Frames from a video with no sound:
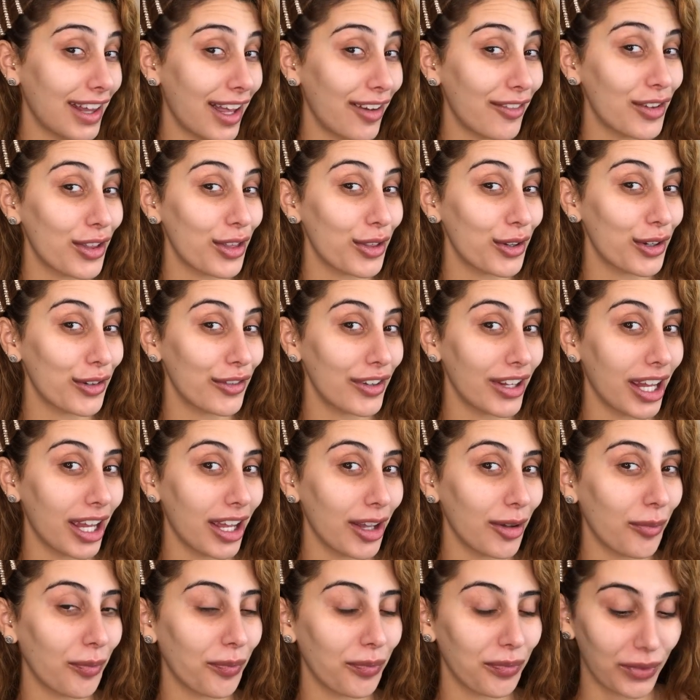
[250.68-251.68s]
Have you thought of it
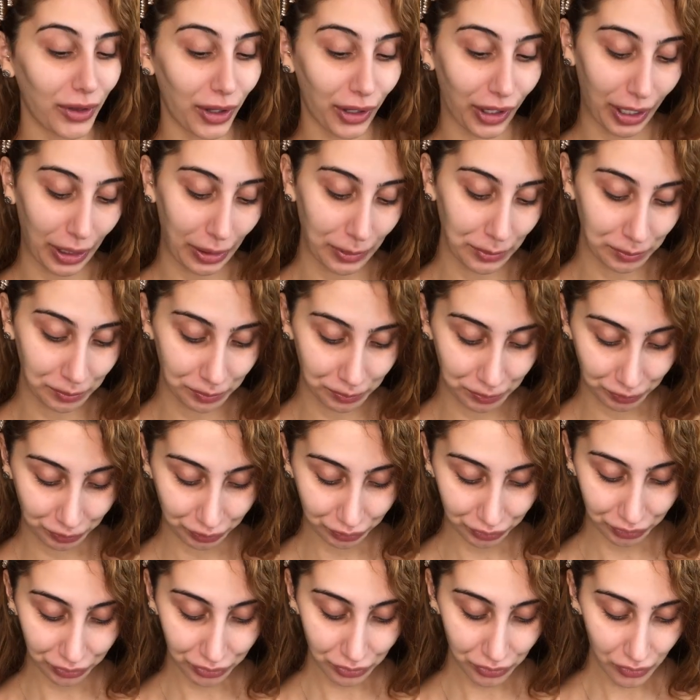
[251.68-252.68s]
yet?
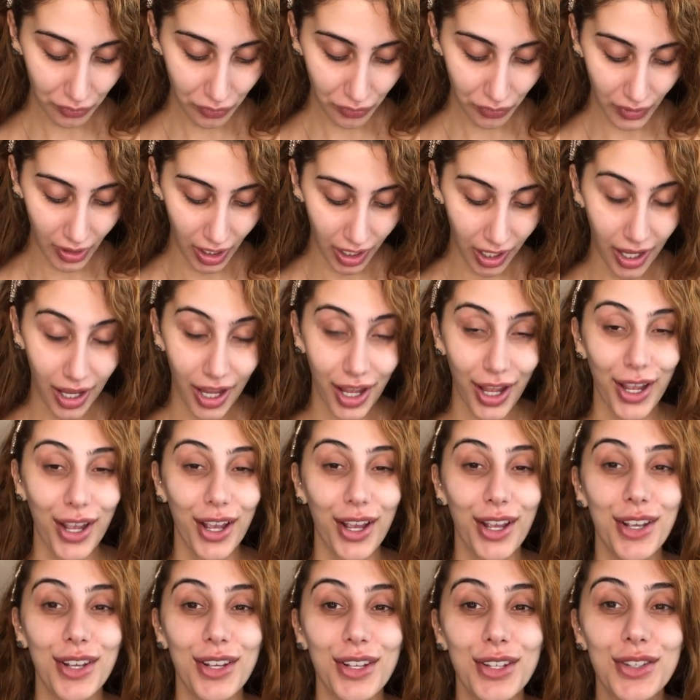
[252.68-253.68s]
Okay.
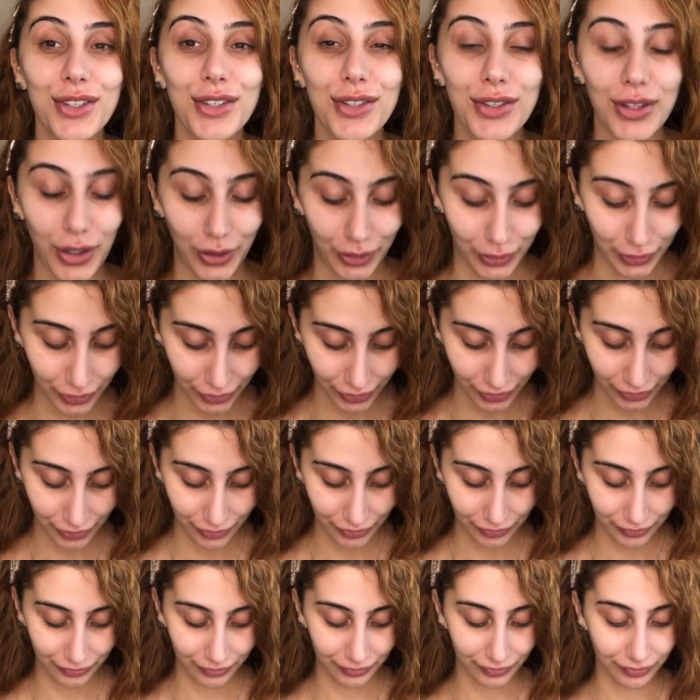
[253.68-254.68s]
So
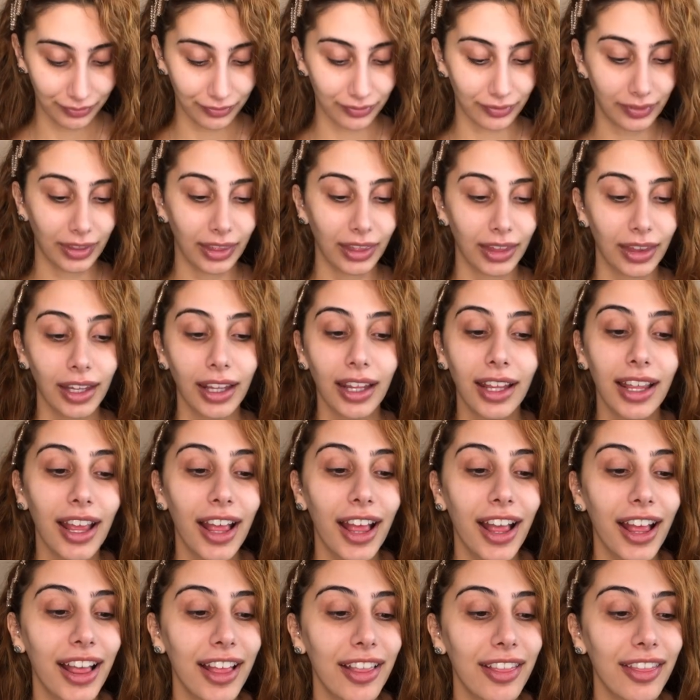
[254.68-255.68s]

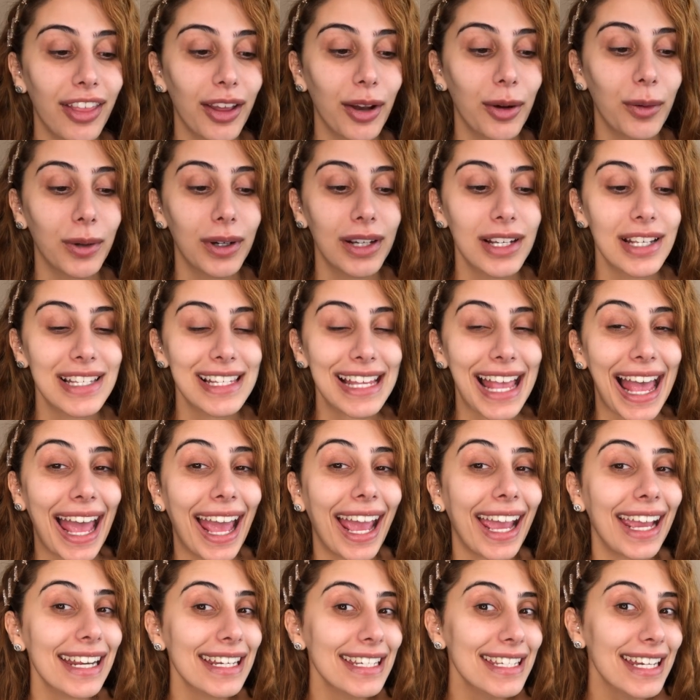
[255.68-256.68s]
there was
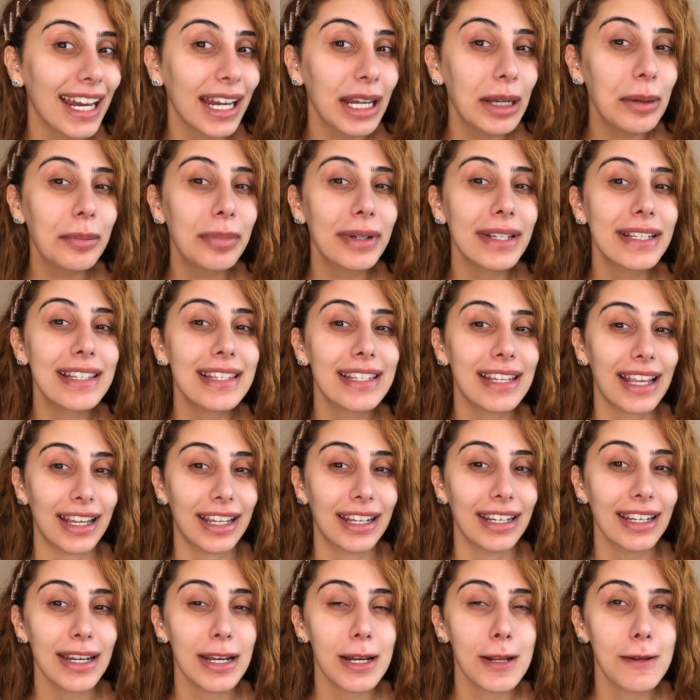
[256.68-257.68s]

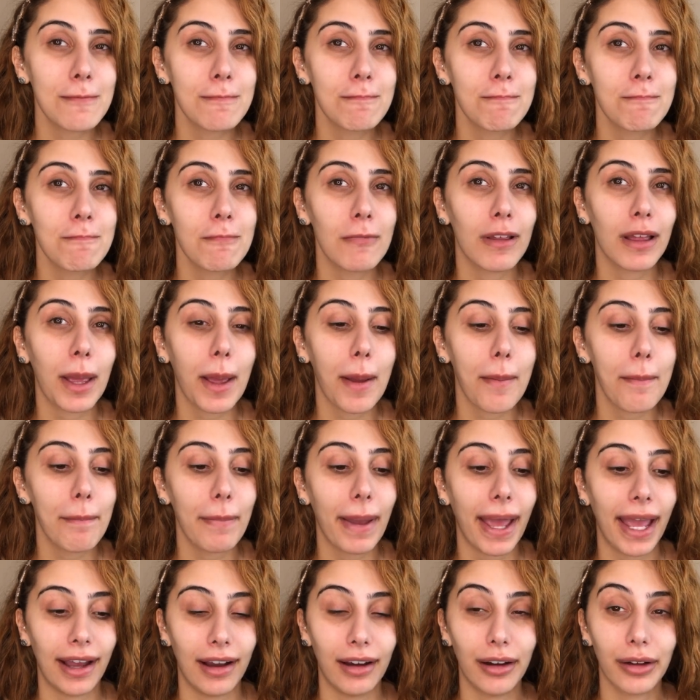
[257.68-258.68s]
18%
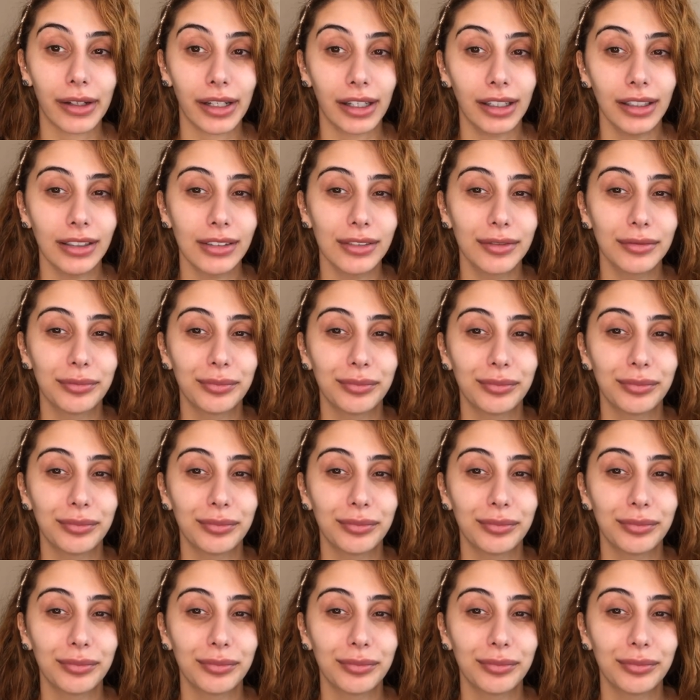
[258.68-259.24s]
powder,